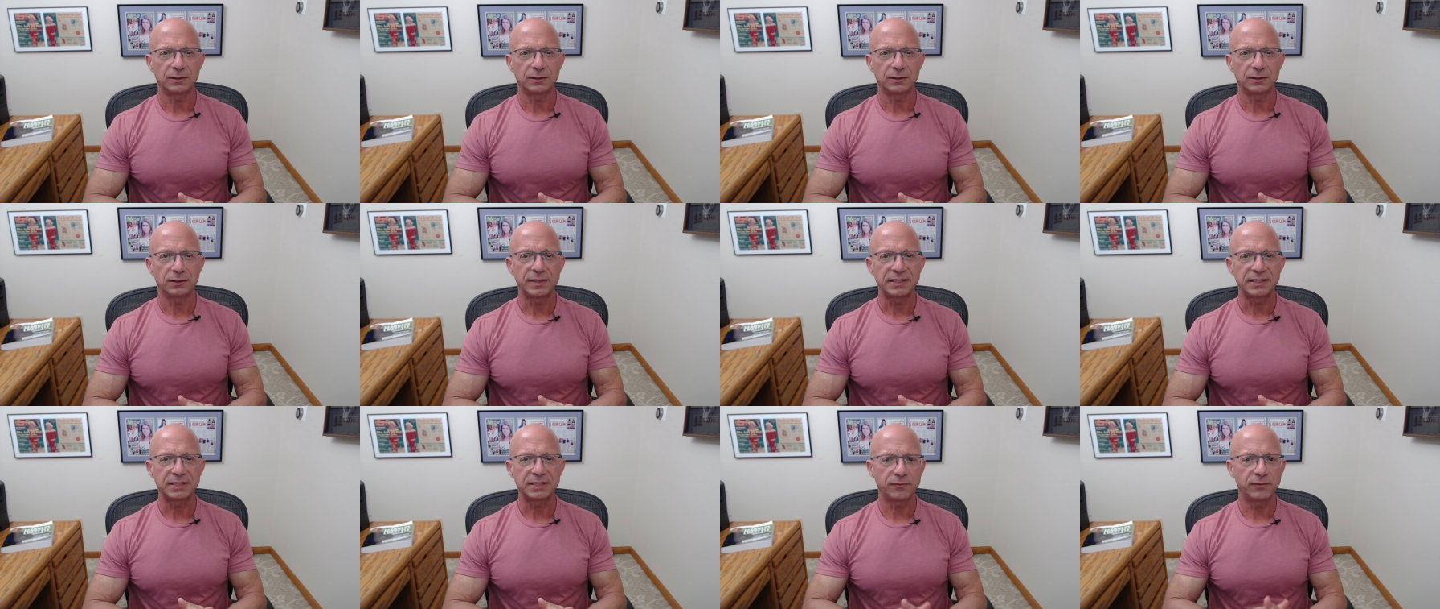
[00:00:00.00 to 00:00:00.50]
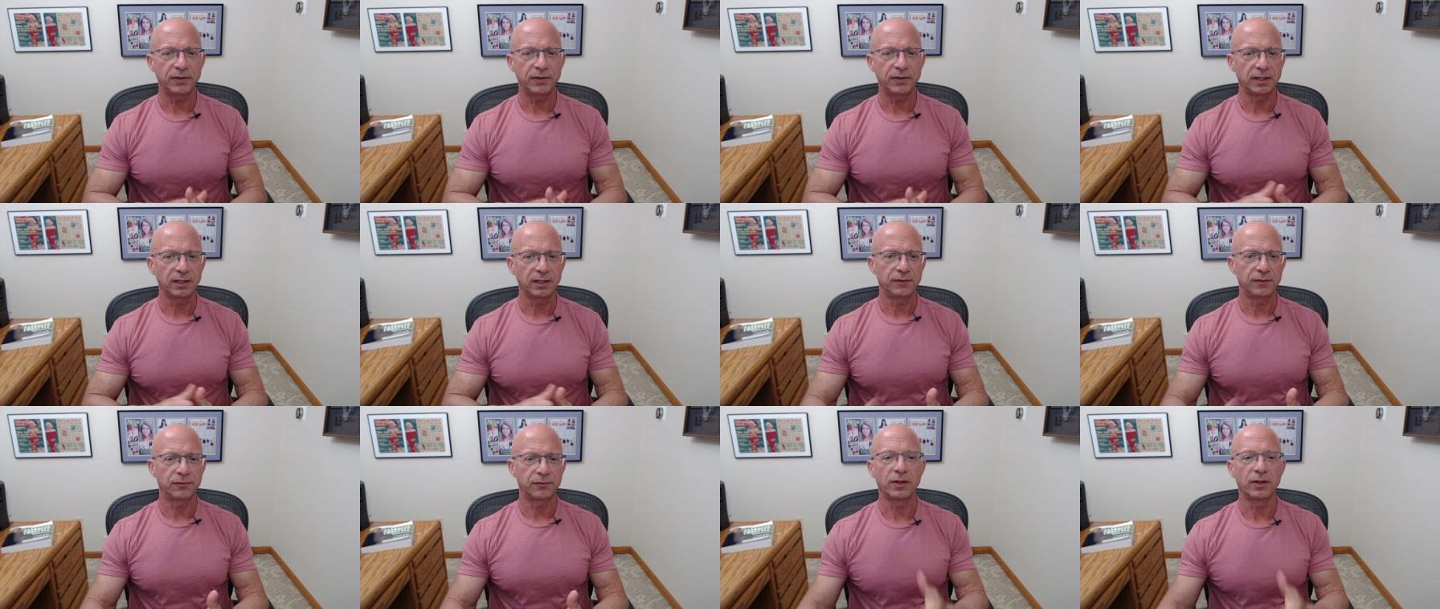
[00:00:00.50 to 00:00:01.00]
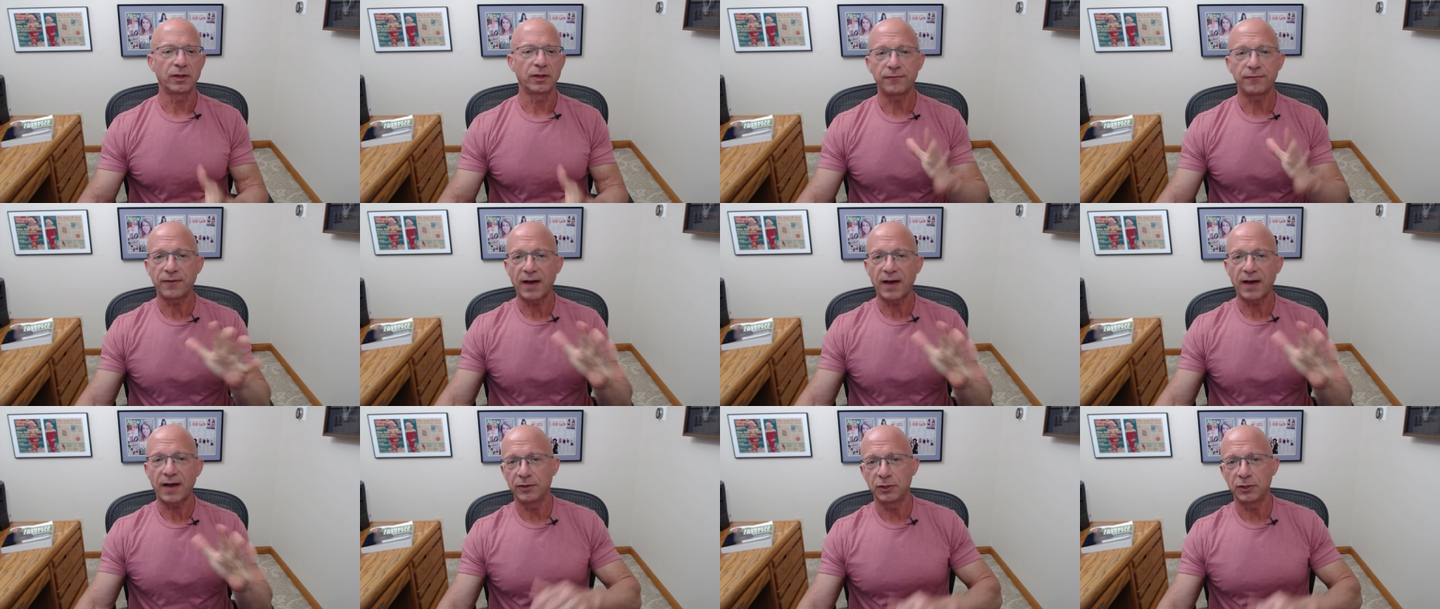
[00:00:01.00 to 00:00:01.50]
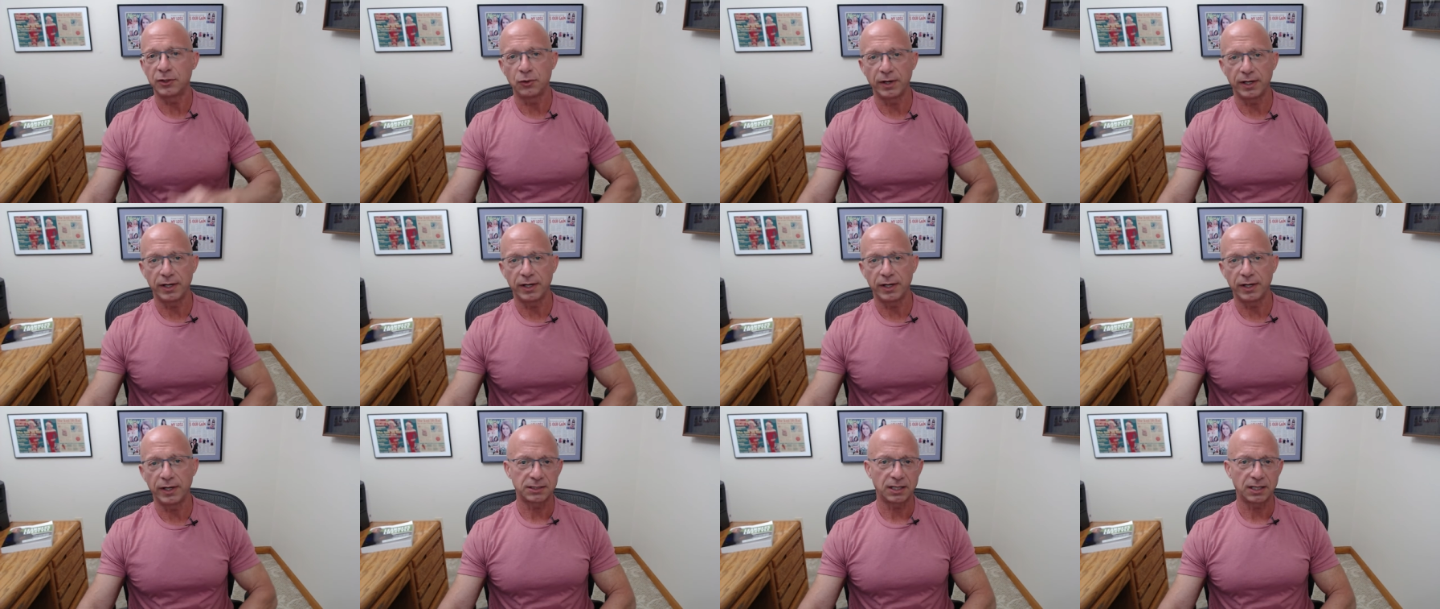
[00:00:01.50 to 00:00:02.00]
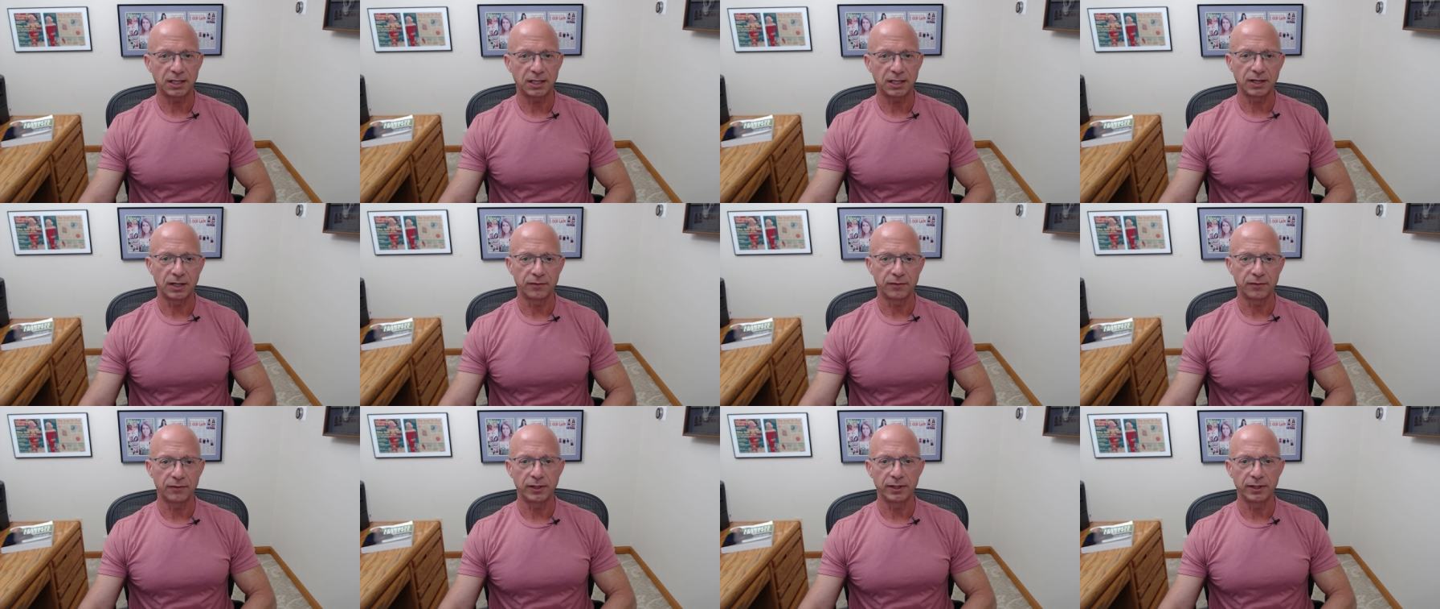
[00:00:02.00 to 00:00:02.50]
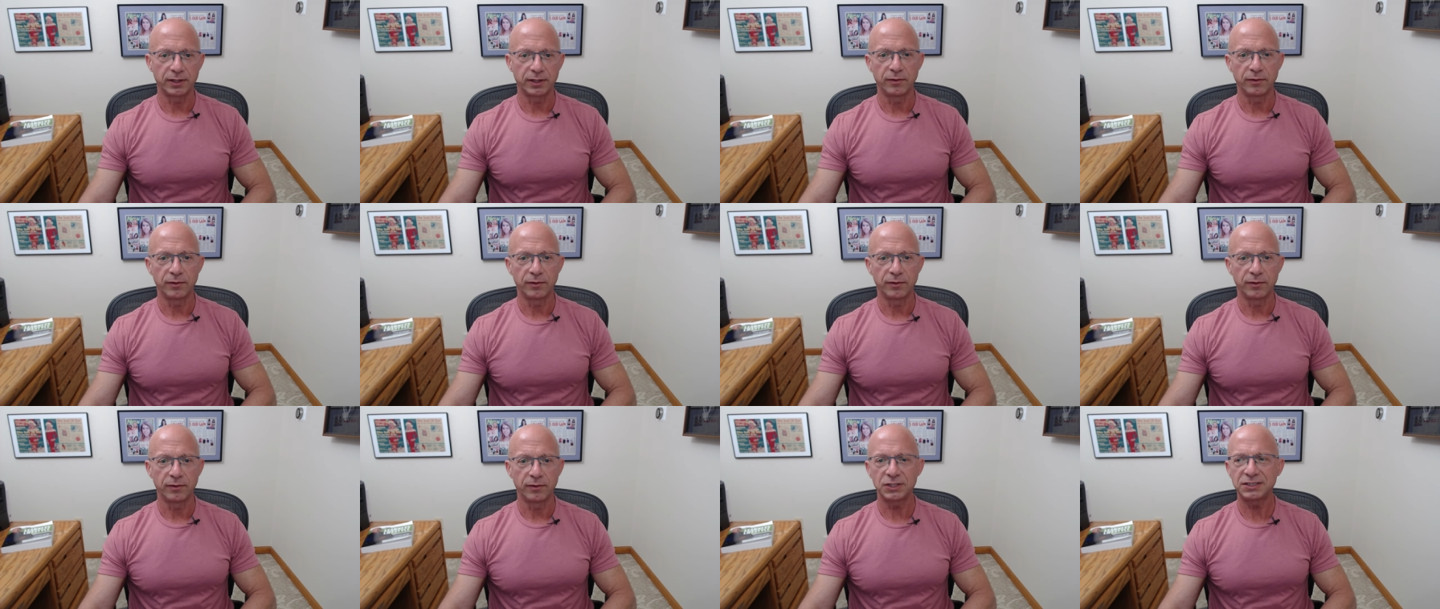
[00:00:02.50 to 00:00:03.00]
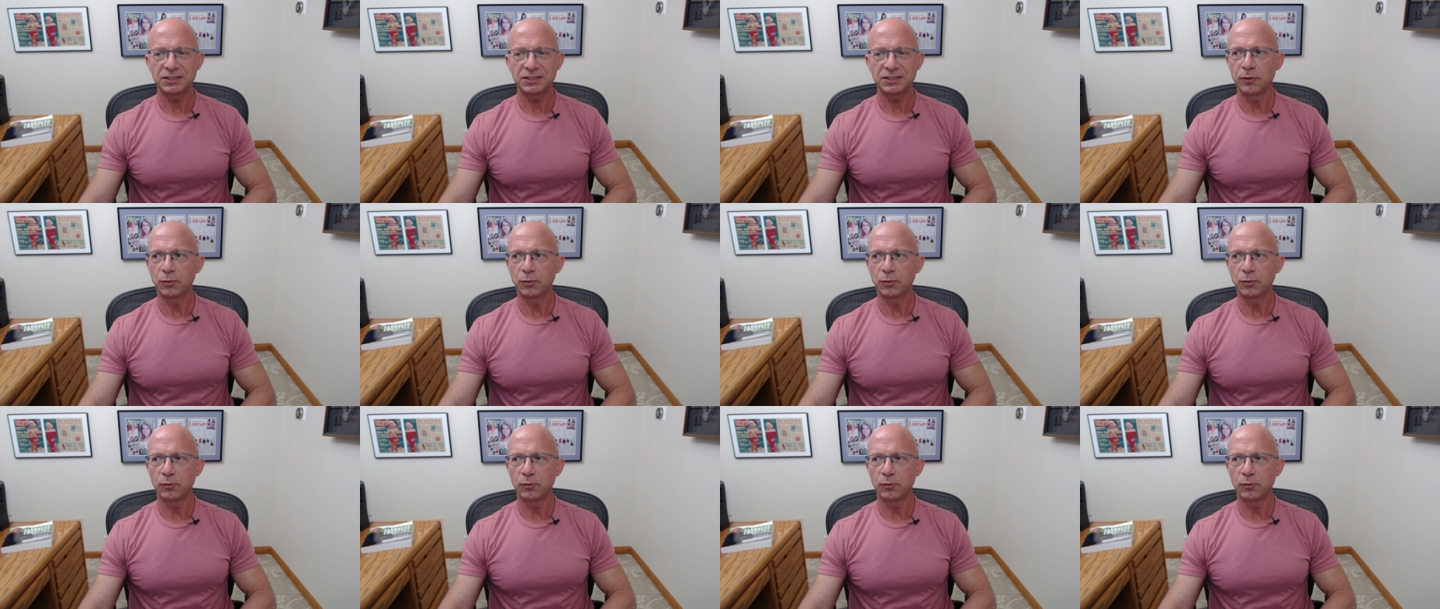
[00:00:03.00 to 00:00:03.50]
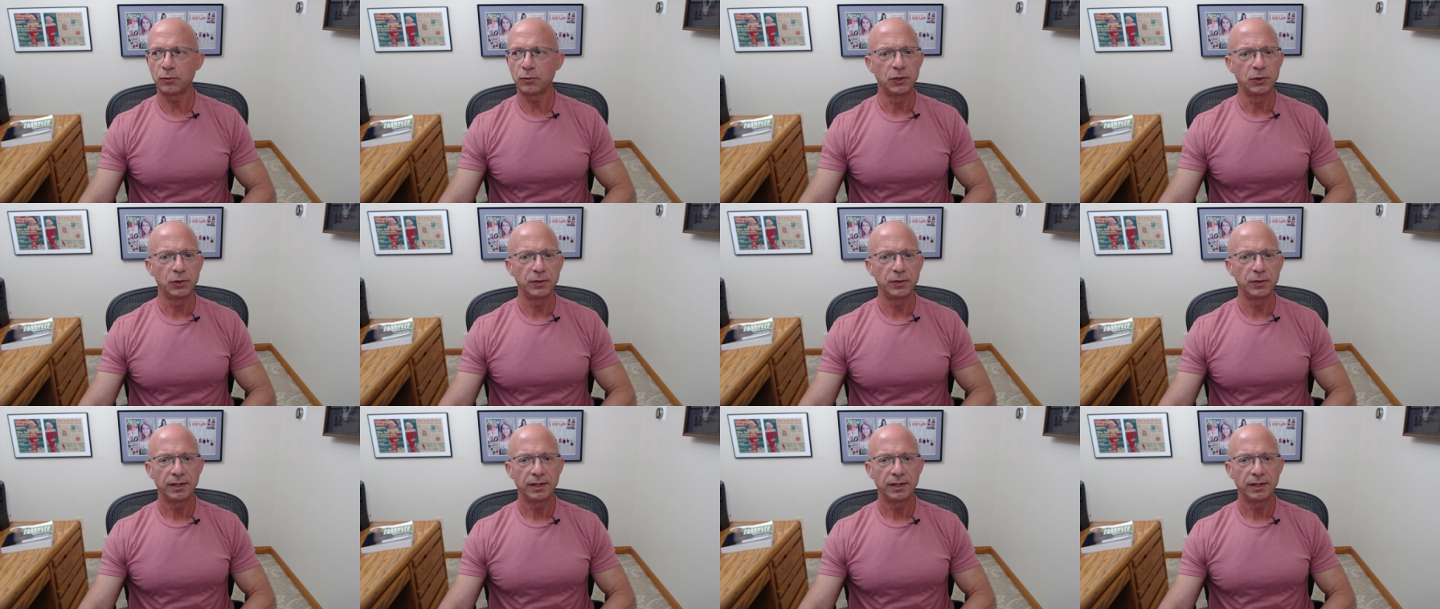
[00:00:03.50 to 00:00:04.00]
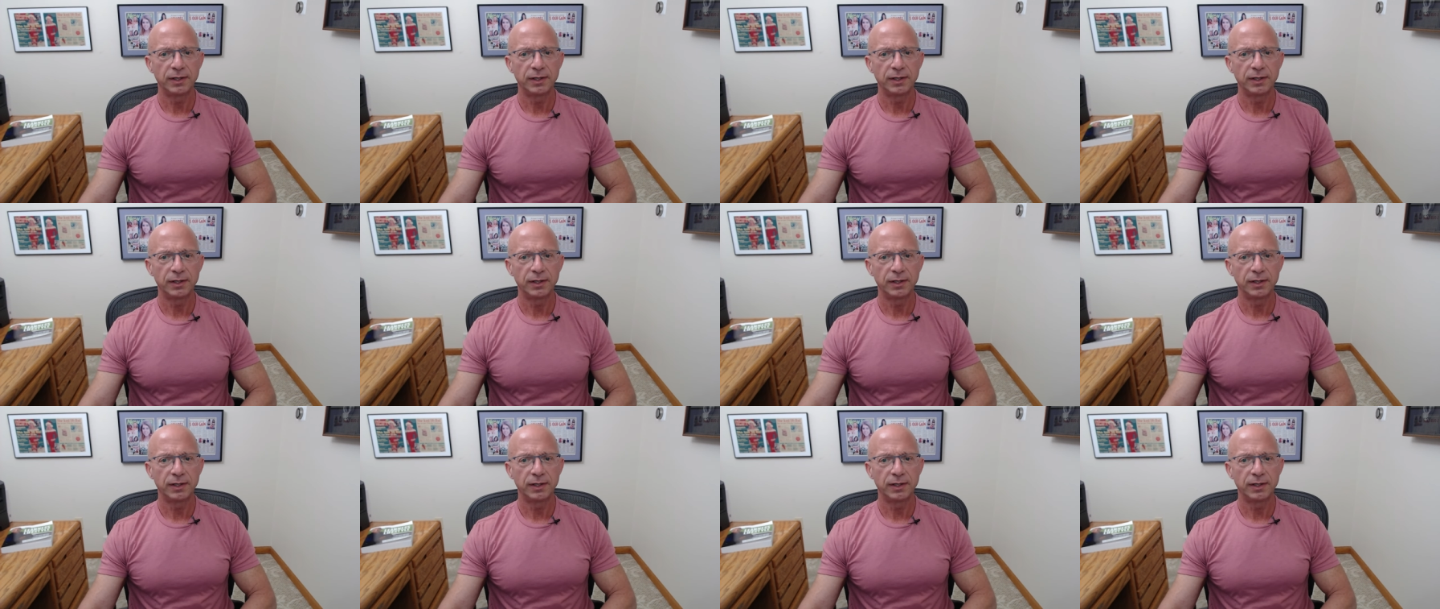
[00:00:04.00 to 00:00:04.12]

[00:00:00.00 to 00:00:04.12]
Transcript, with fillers: specifically for the five ingredients that I've covered in the review. Just eat real food.